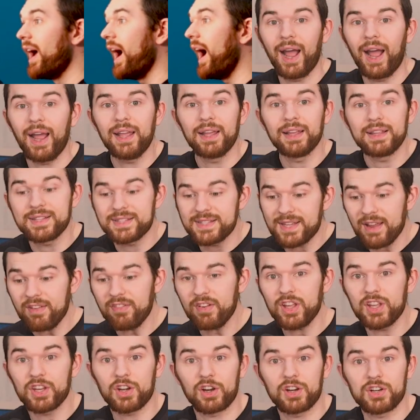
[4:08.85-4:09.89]
I save
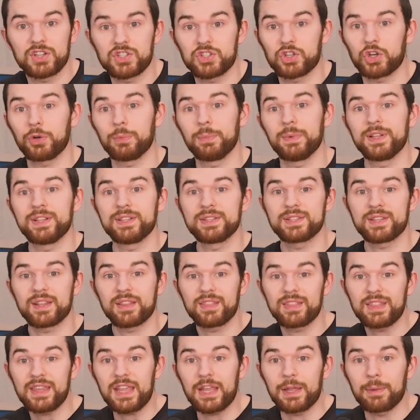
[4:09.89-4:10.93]
it in our sermons
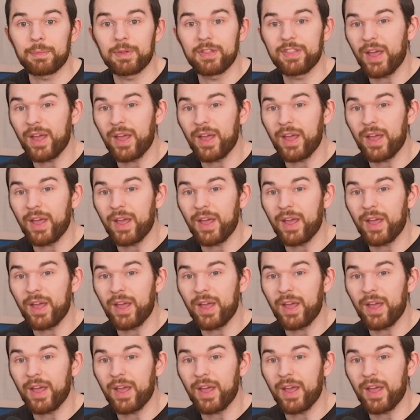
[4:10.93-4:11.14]
theme.